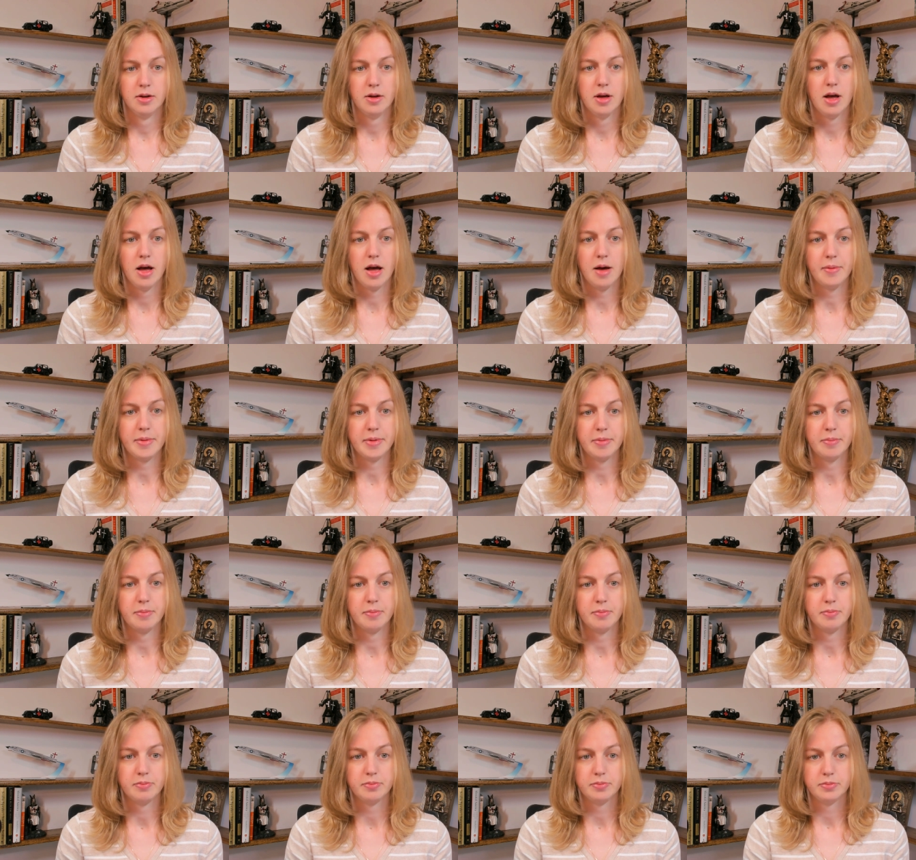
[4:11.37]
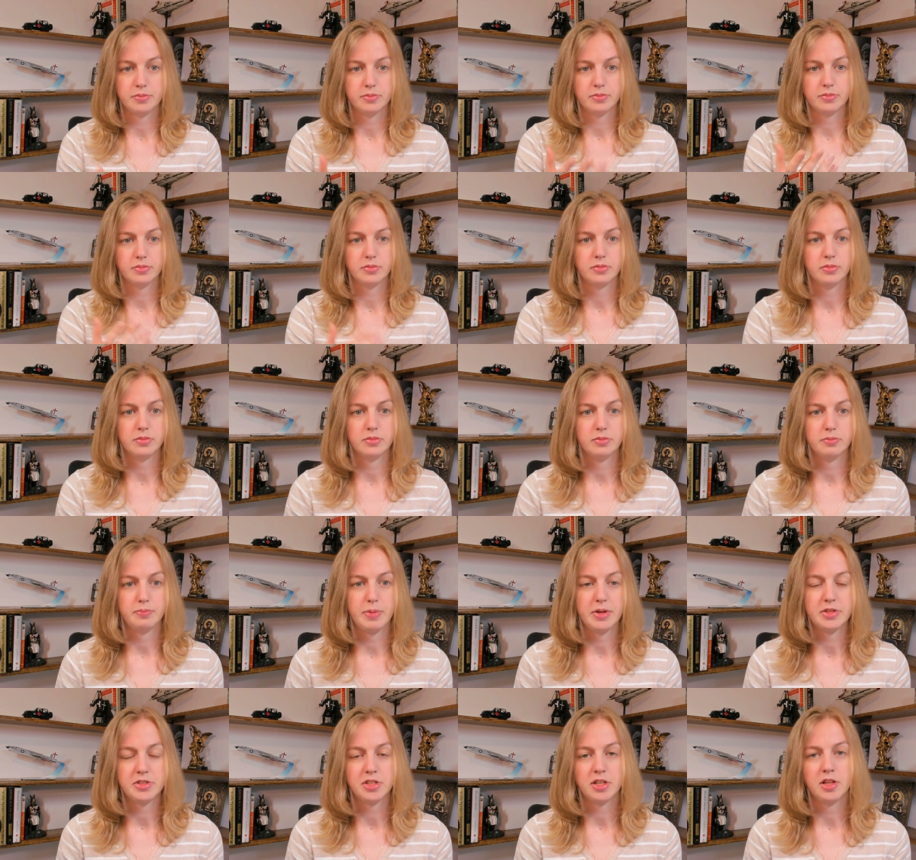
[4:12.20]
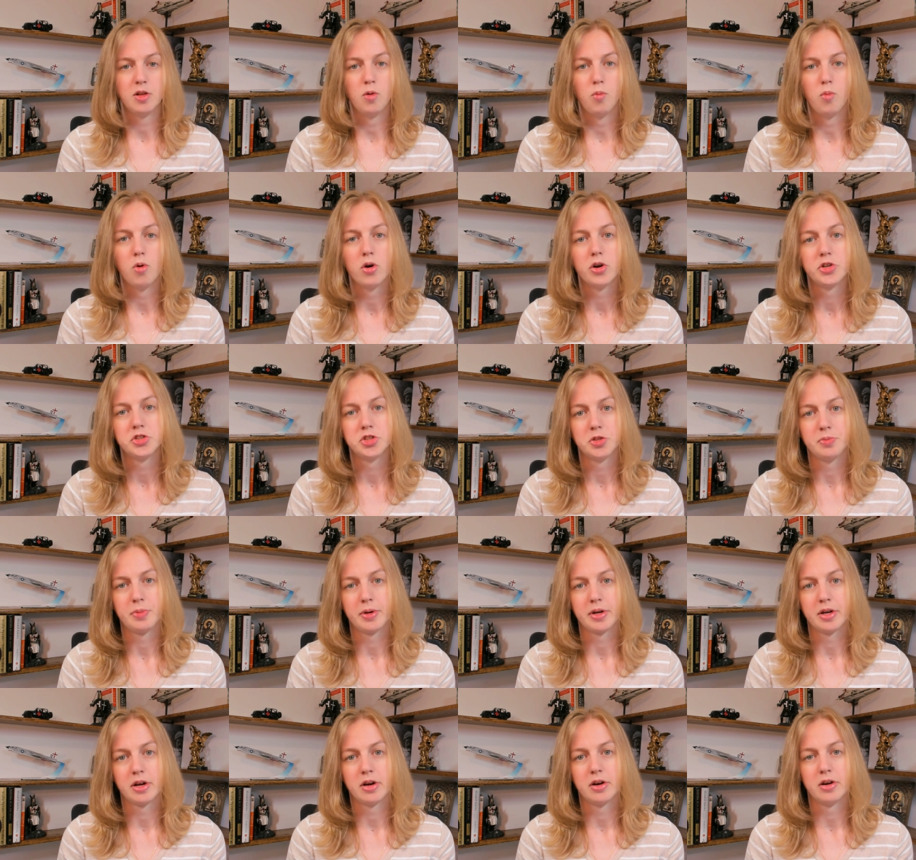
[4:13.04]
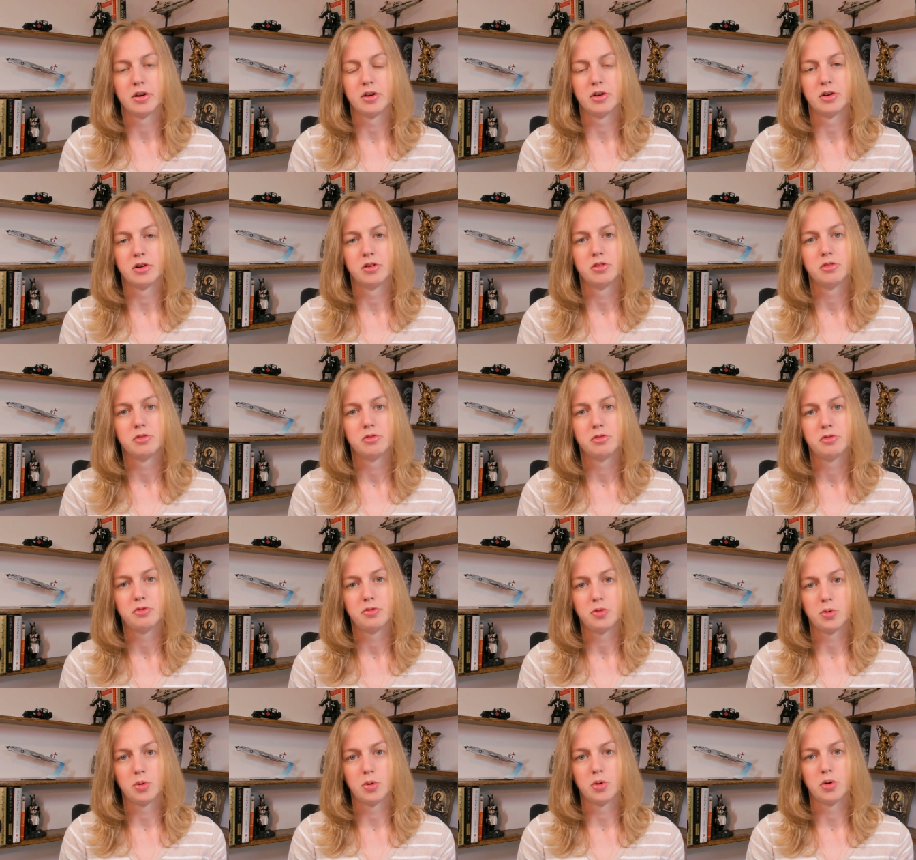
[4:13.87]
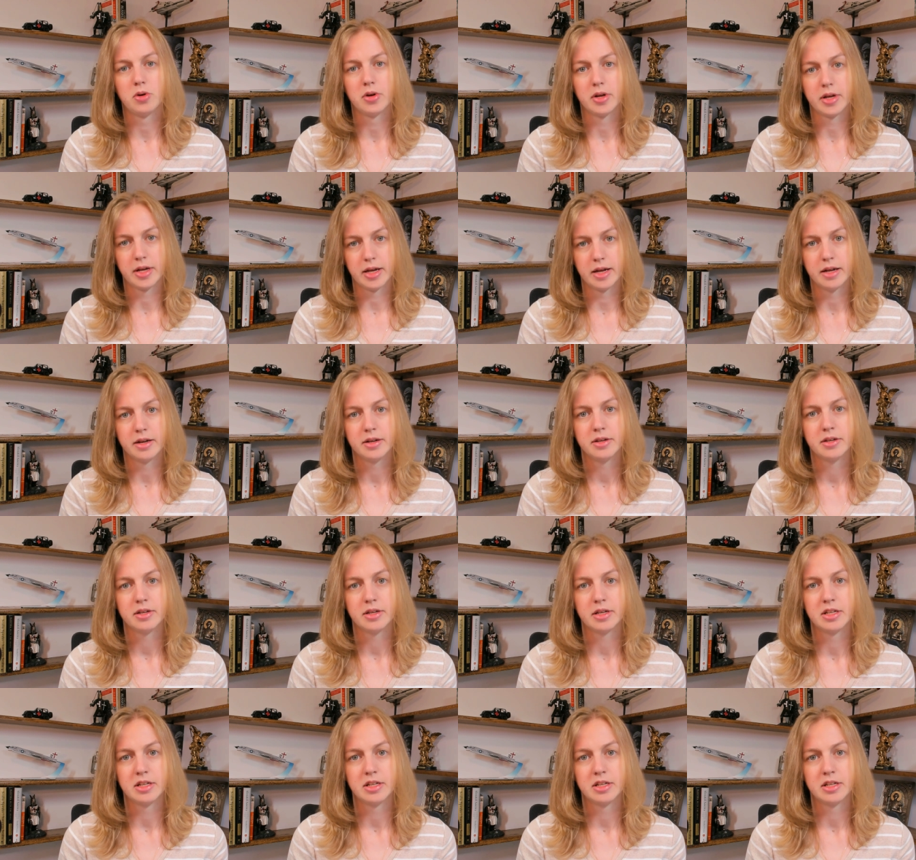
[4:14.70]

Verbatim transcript: I mean, basically worshipping her for it.